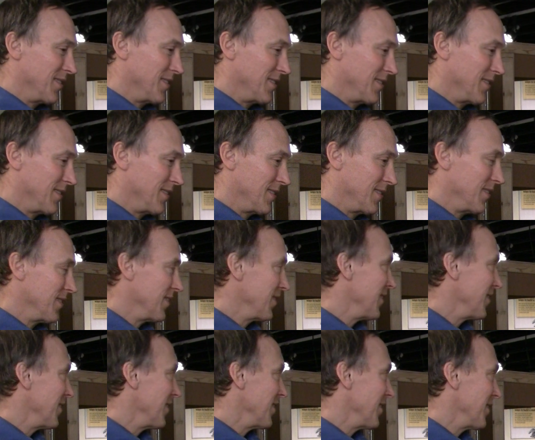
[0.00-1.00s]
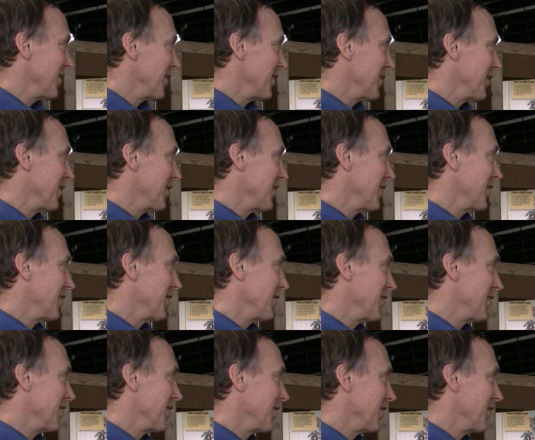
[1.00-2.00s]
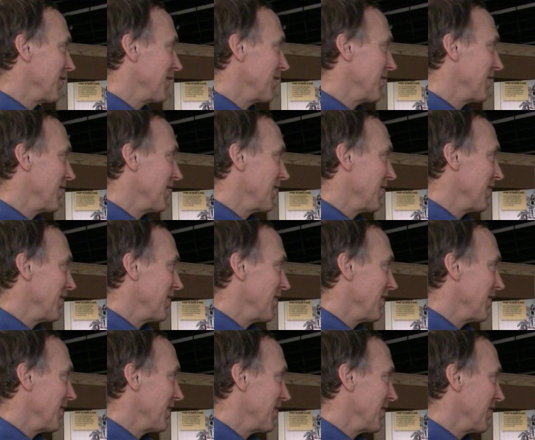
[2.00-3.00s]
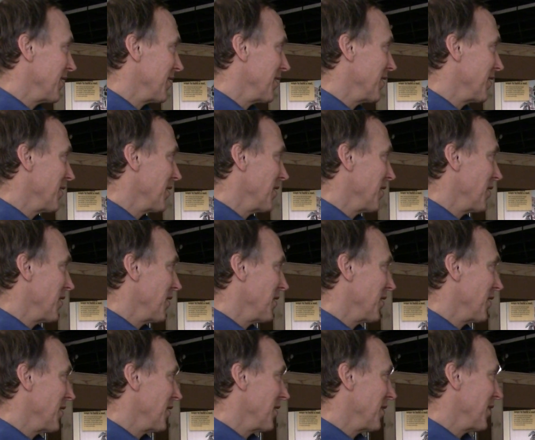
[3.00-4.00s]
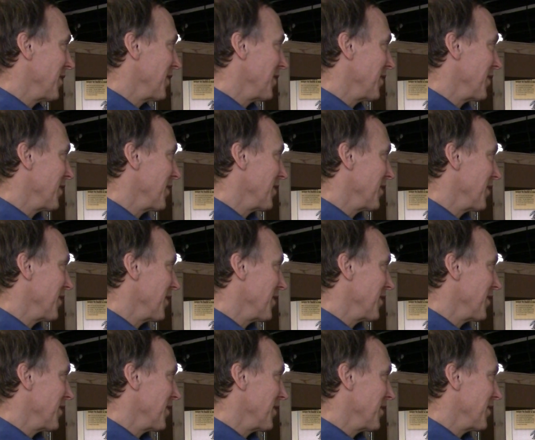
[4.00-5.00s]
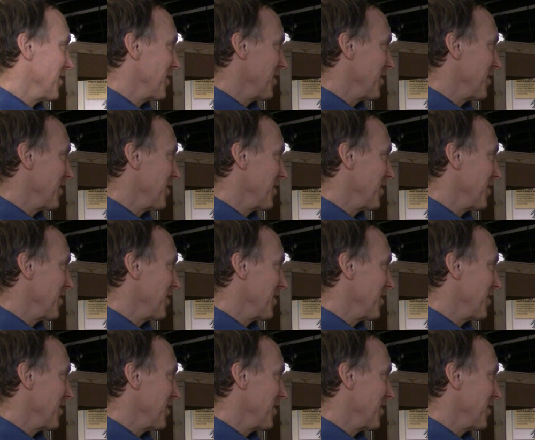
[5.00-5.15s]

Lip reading: [no speech]